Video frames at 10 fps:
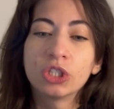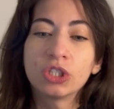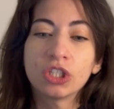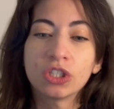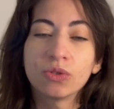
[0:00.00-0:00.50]

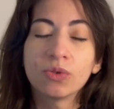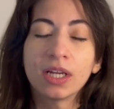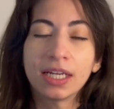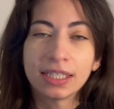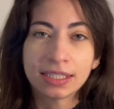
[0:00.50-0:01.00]
to
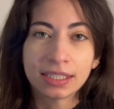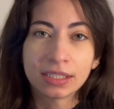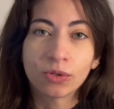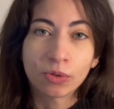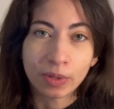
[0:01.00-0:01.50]

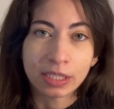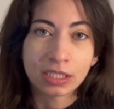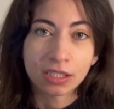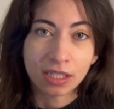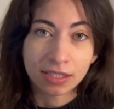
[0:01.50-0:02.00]
listen or
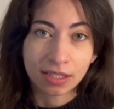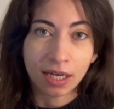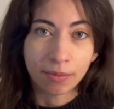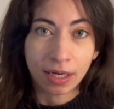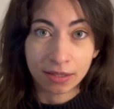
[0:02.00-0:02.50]
watch to this
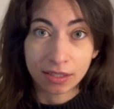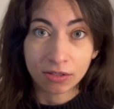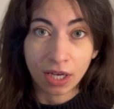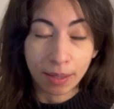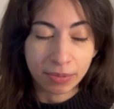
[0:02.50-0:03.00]

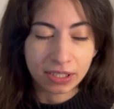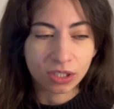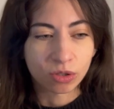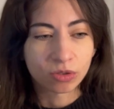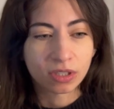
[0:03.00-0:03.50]

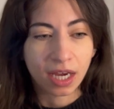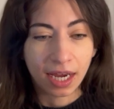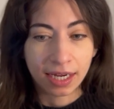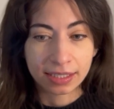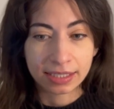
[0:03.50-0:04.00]
episode
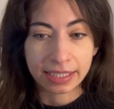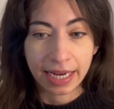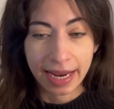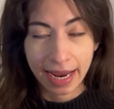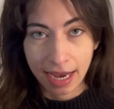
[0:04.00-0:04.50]
and
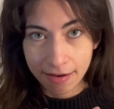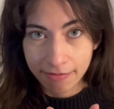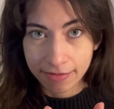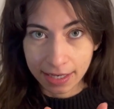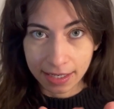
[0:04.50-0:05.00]

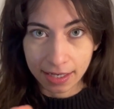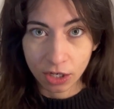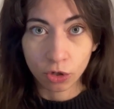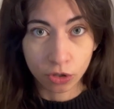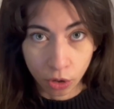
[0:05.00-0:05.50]
have like
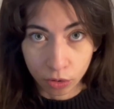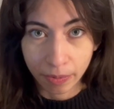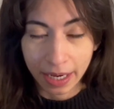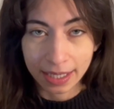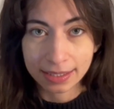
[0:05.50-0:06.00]
your
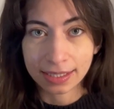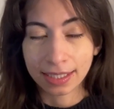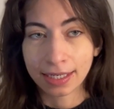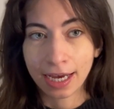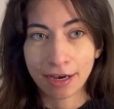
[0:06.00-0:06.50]
notepad
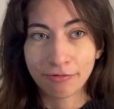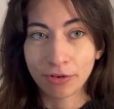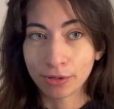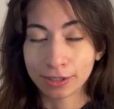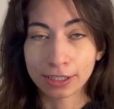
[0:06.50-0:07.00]
and have
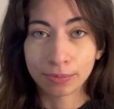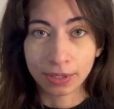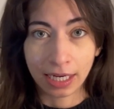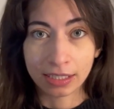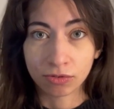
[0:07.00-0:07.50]
your
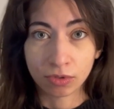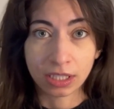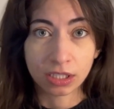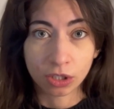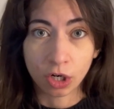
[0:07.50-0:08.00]
supplies
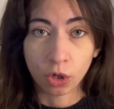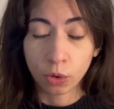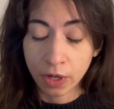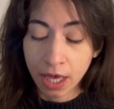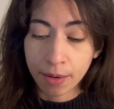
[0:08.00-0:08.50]
ready to
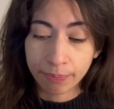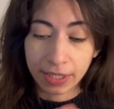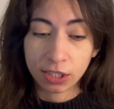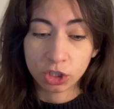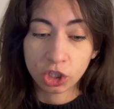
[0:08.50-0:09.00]
go,
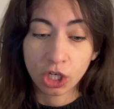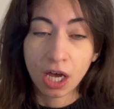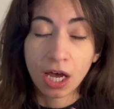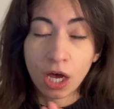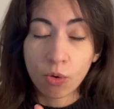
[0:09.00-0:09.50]
because
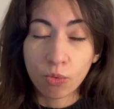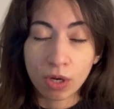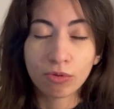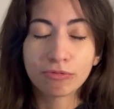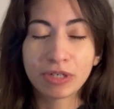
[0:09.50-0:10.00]

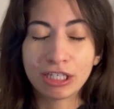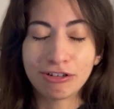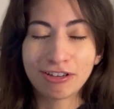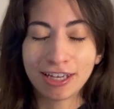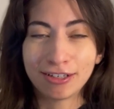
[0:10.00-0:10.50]
we will be
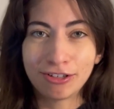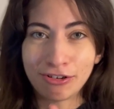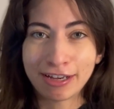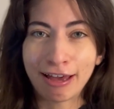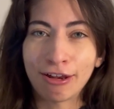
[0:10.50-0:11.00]

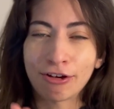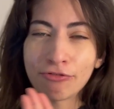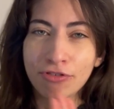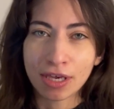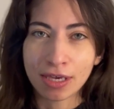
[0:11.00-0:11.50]
doing a lot
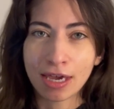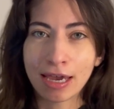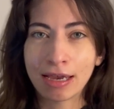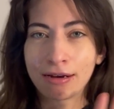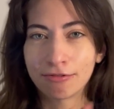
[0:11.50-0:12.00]
of
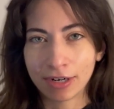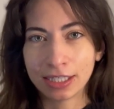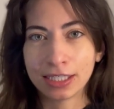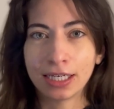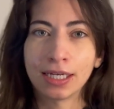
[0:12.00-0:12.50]
thinking,
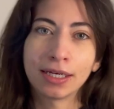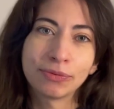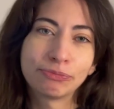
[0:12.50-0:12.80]
writing,